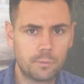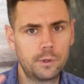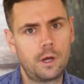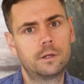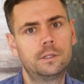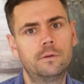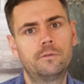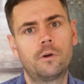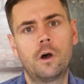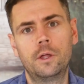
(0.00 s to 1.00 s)
so
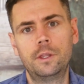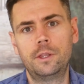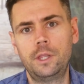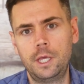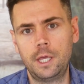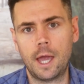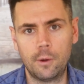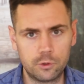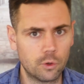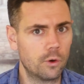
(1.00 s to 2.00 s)
productive on the
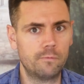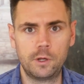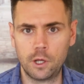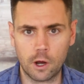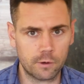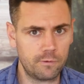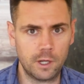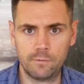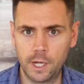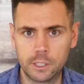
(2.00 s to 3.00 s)
outdoor
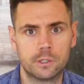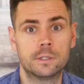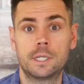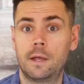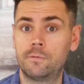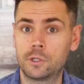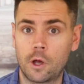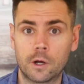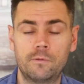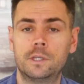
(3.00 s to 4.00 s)
videography adventures and
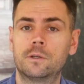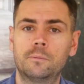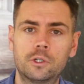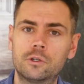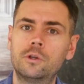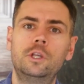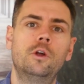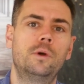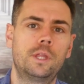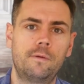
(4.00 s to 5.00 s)
photography. So I'm sure you
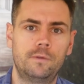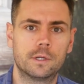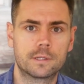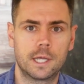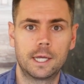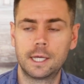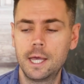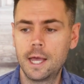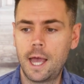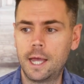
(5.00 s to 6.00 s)
know what that feels like
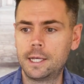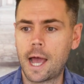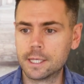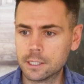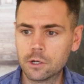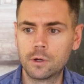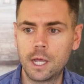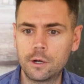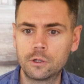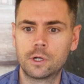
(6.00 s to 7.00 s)
and as a
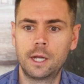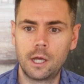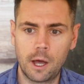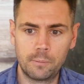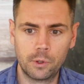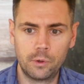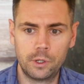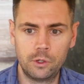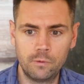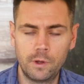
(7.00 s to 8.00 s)
creator trying to
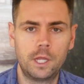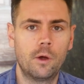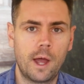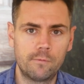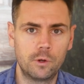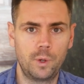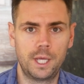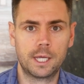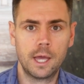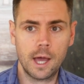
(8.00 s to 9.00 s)
upload a new video every
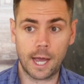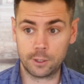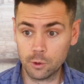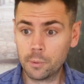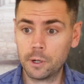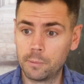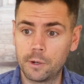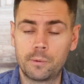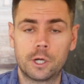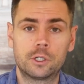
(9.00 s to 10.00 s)
week, I do put a
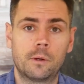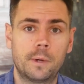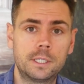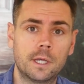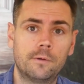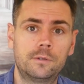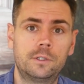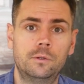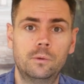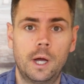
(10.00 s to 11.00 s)
bit of pressure on myself
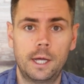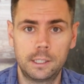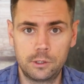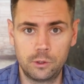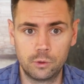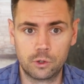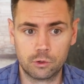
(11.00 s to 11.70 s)
to uh, to